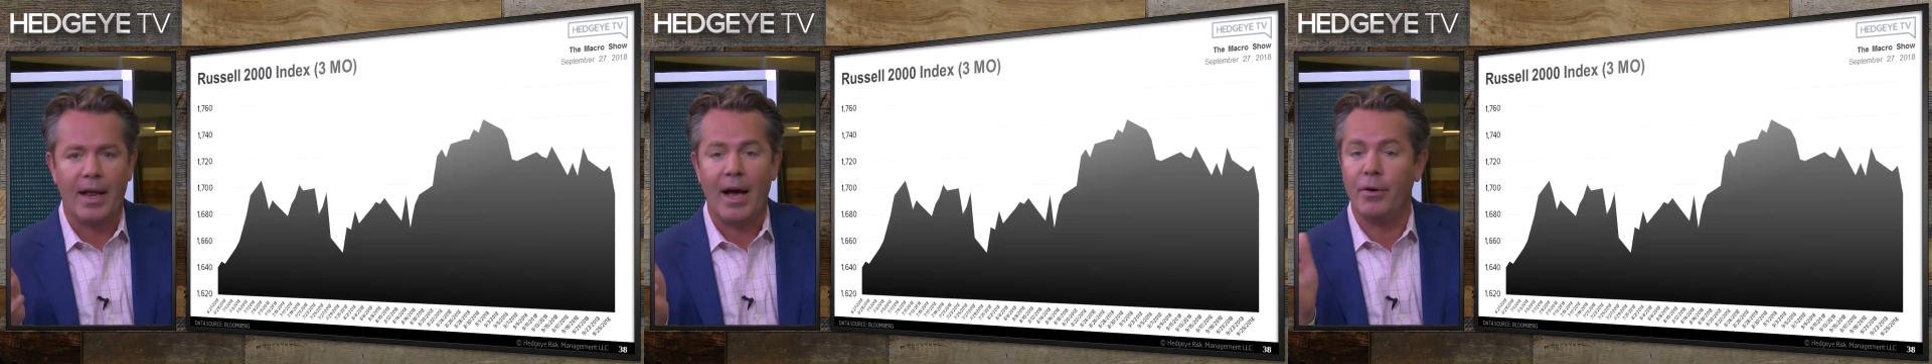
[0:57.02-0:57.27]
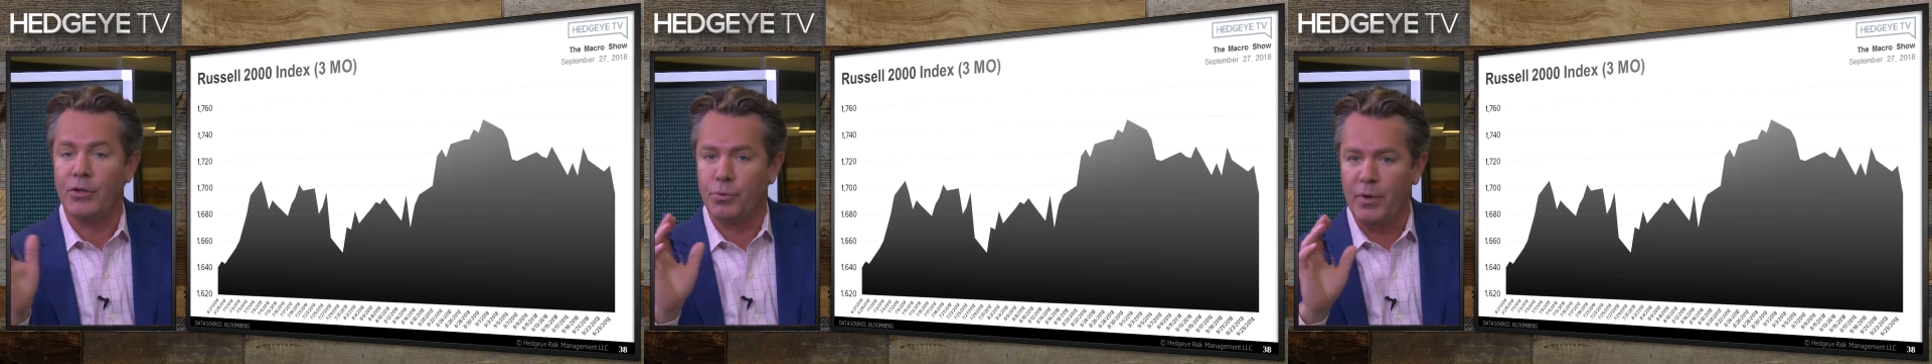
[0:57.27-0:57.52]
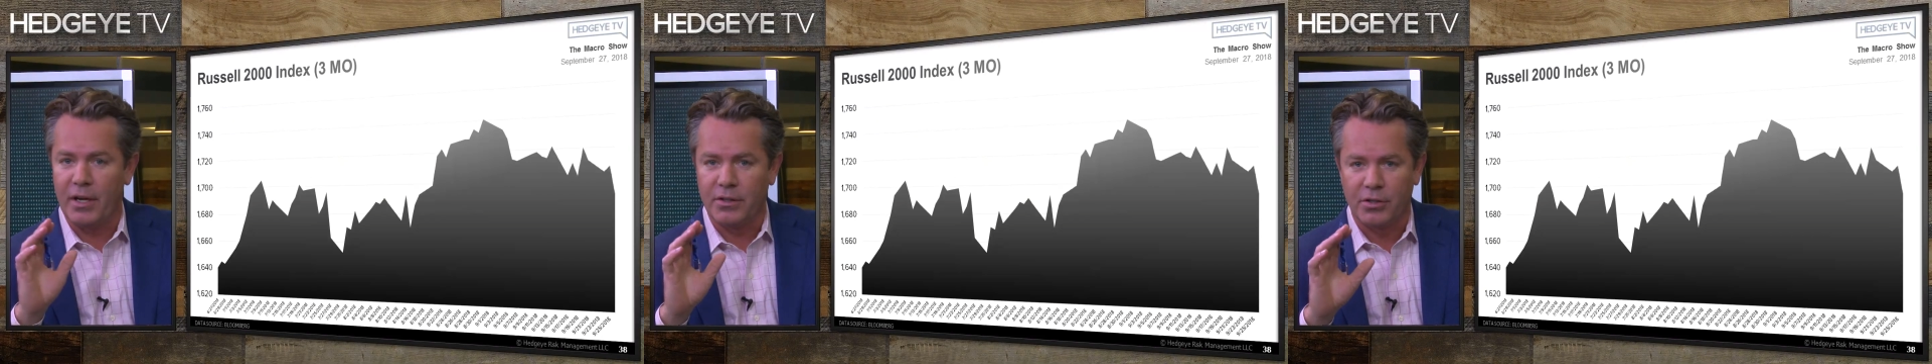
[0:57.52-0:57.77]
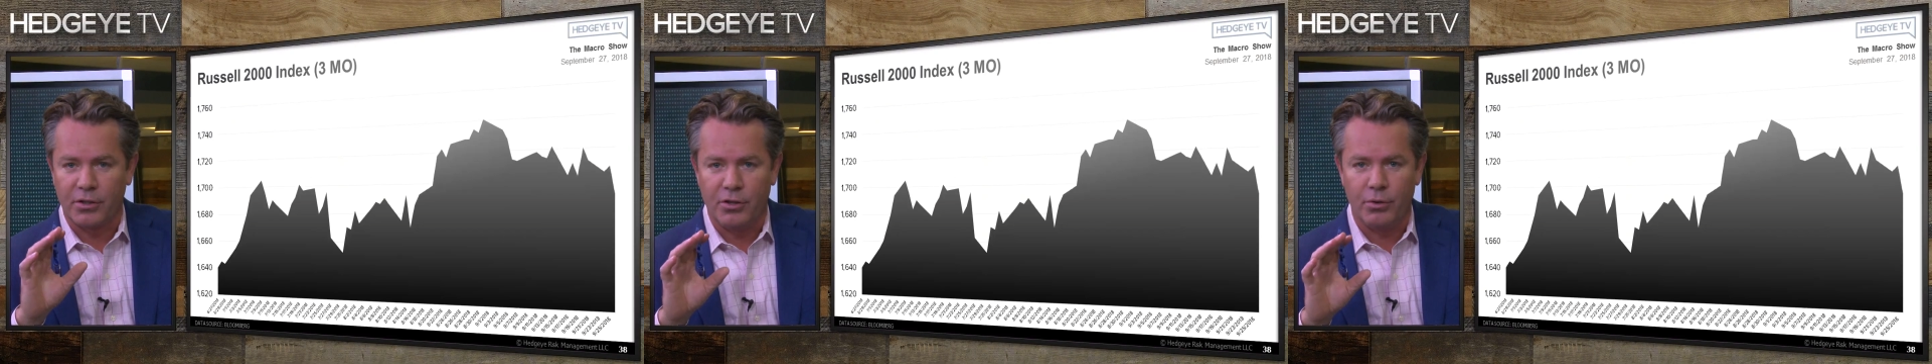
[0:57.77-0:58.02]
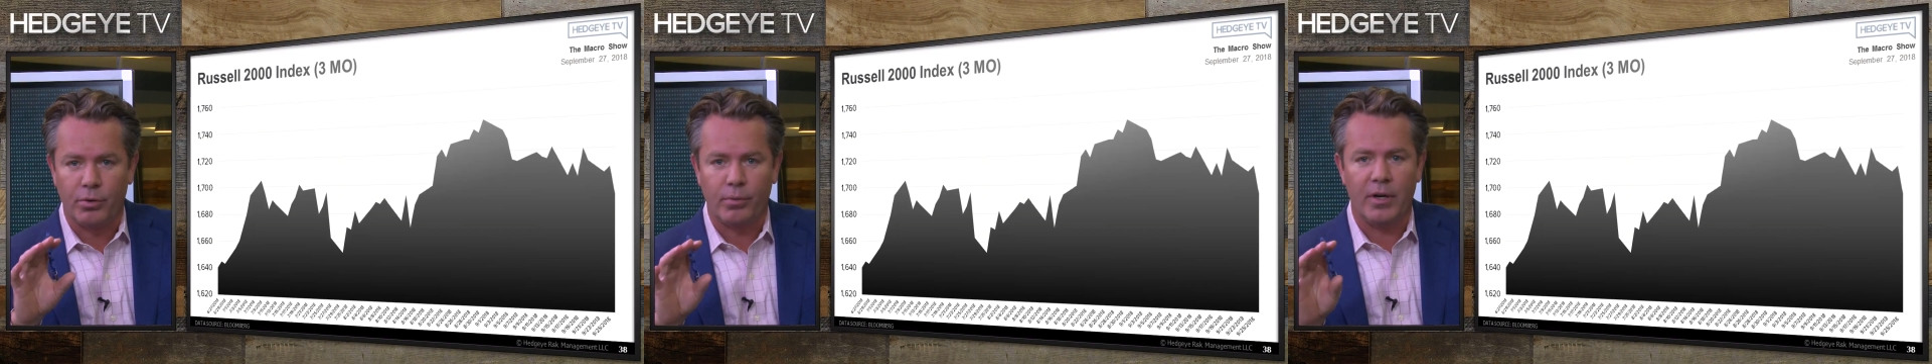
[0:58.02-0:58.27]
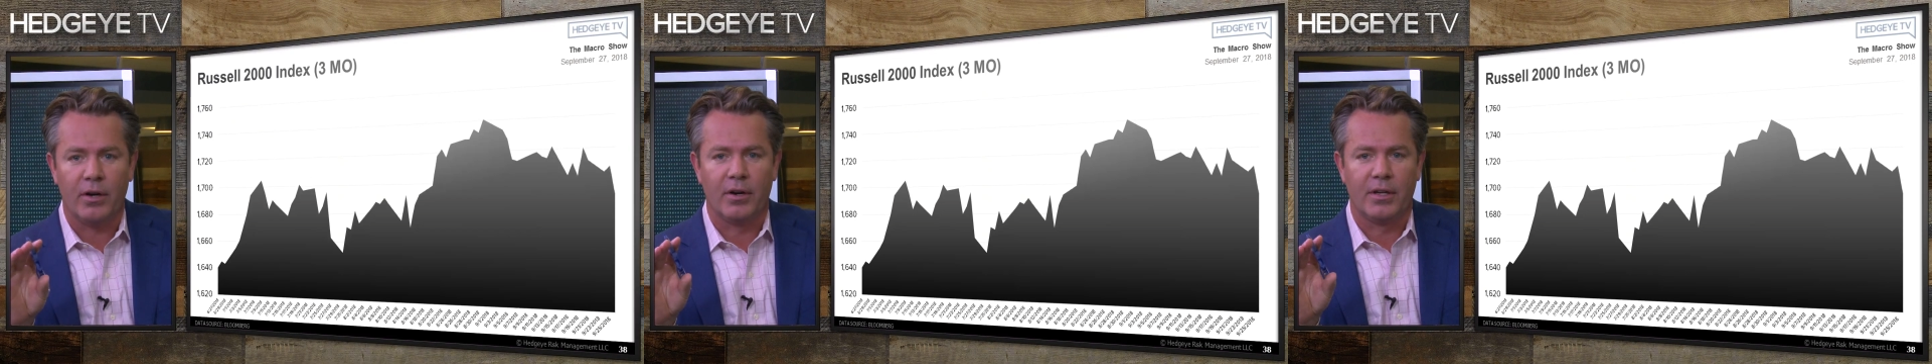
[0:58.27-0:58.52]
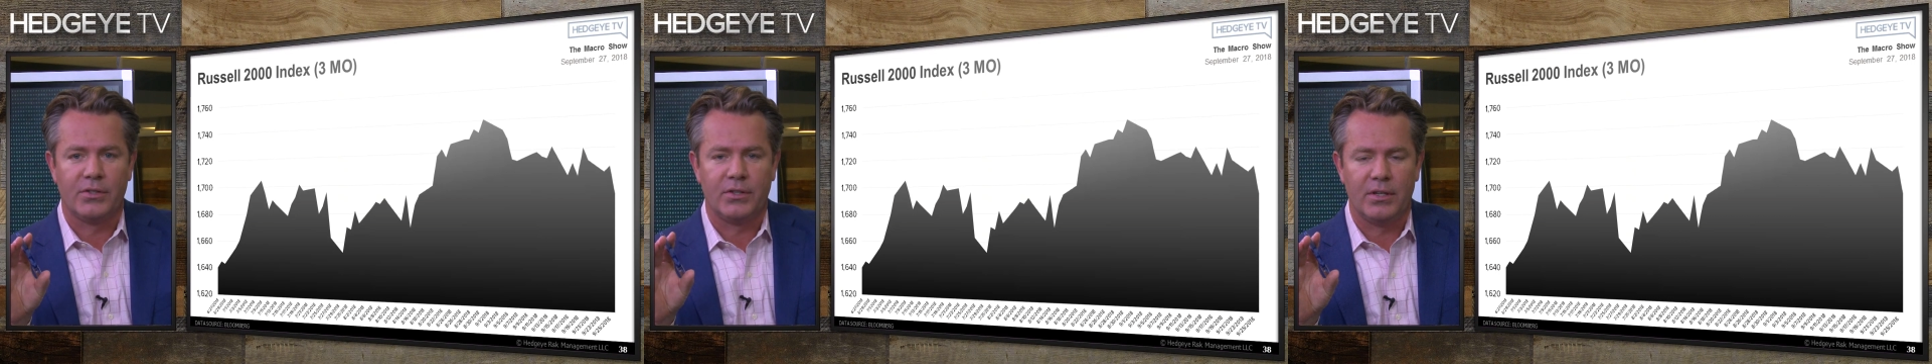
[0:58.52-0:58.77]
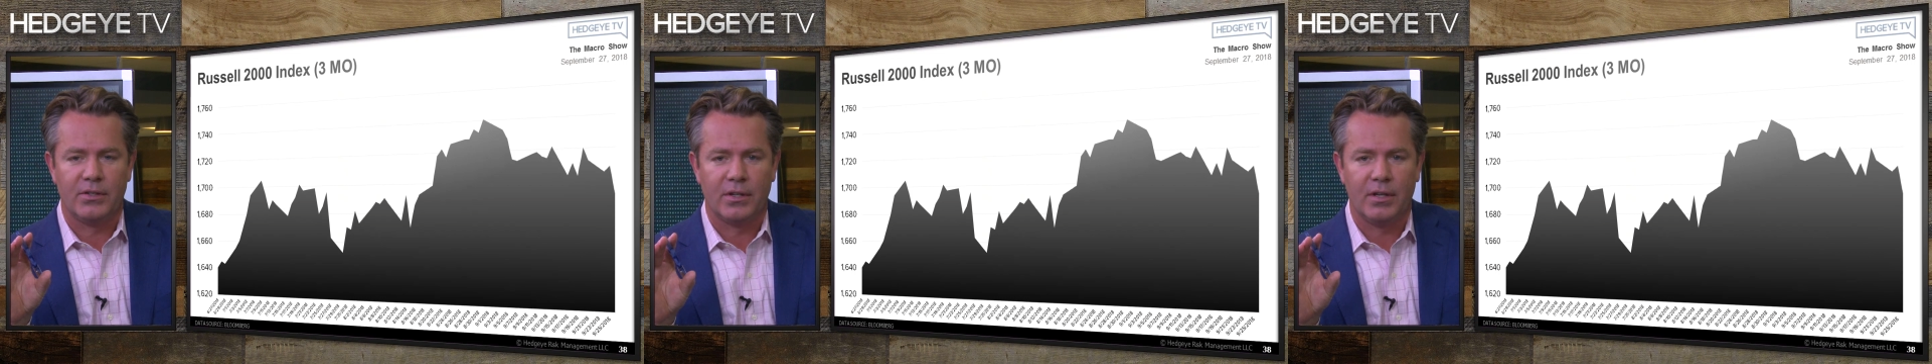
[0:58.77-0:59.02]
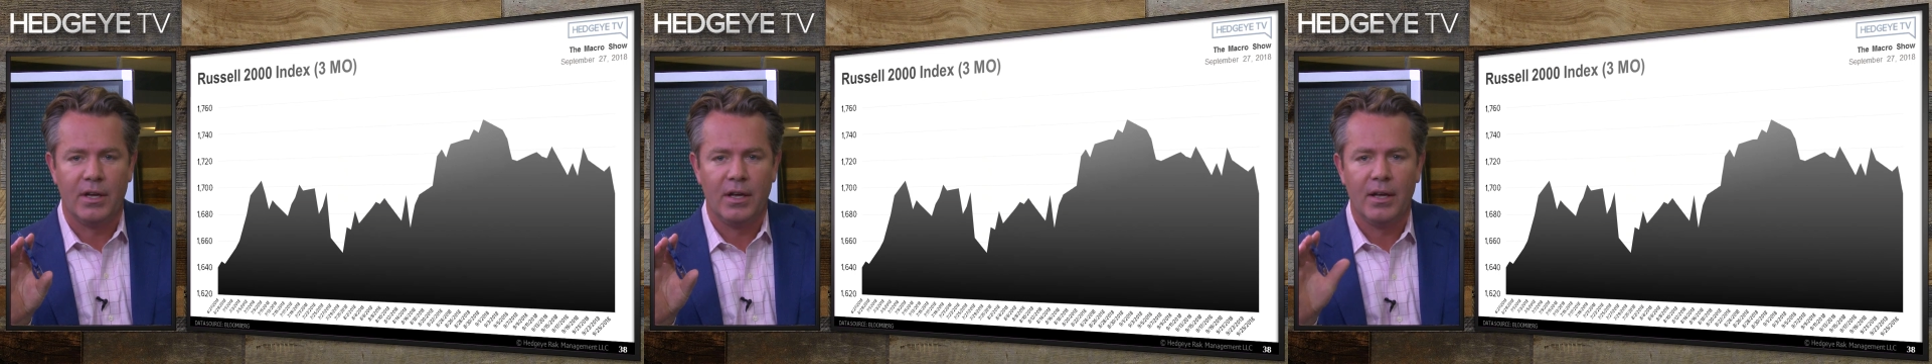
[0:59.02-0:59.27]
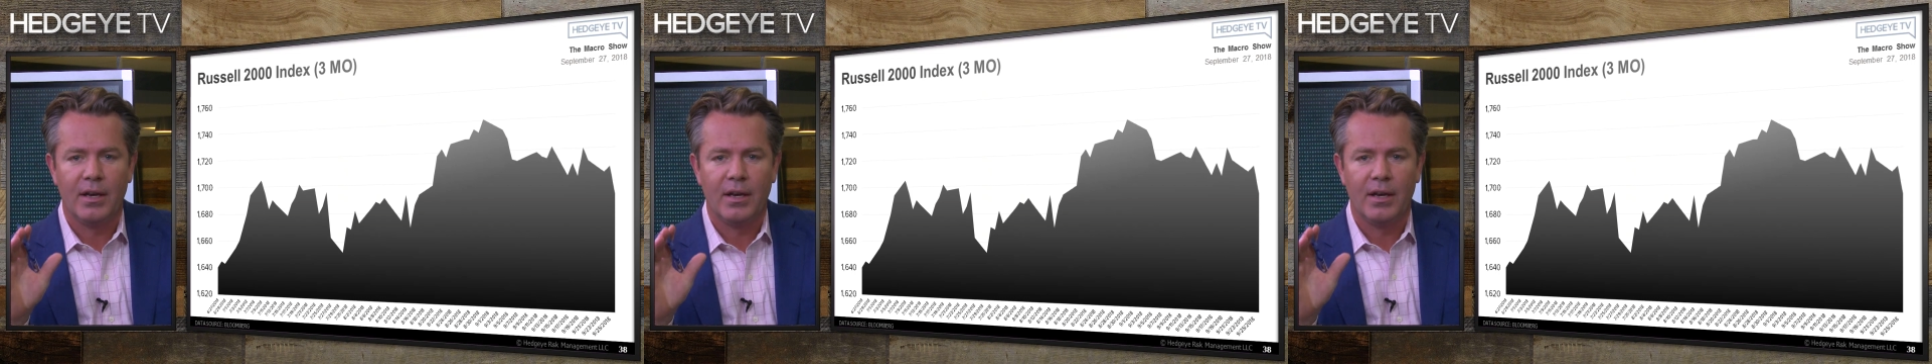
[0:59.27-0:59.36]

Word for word: Now as we enter Q3 earnings season,